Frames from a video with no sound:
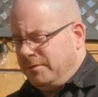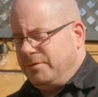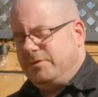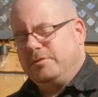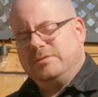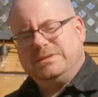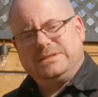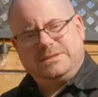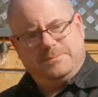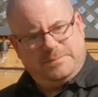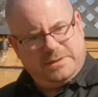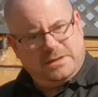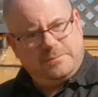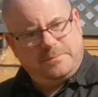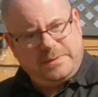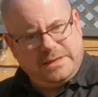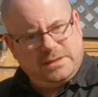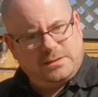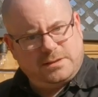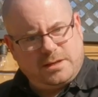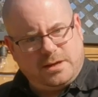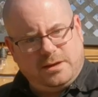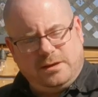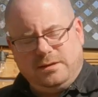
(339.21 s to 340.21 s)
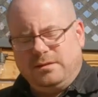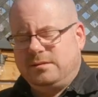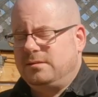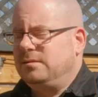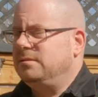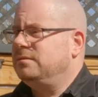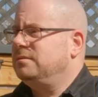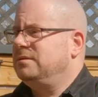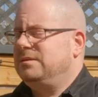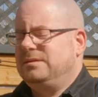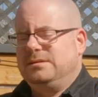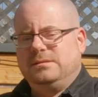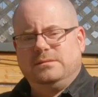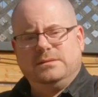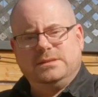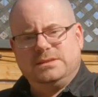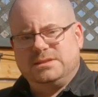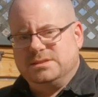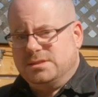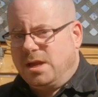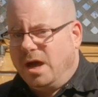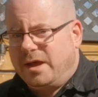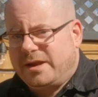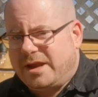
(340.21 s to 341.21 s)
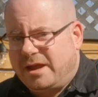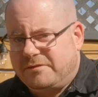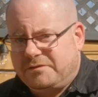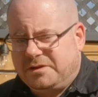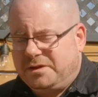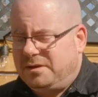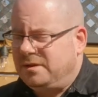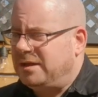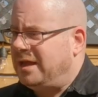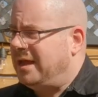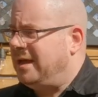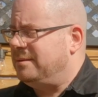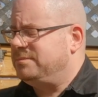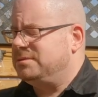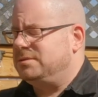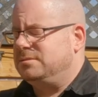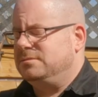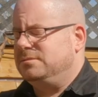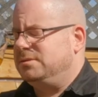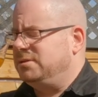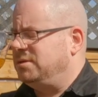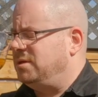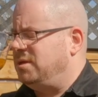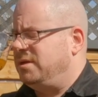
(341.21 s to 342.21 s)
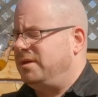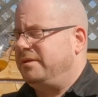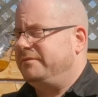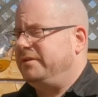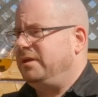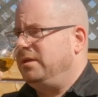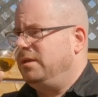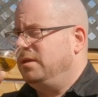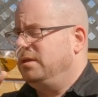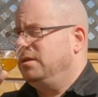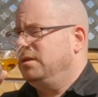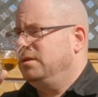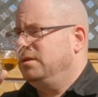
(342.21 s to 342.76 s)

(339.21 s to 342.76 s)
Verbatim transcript: there is a bit of peat there. It's not heavy, absolutely not heavy.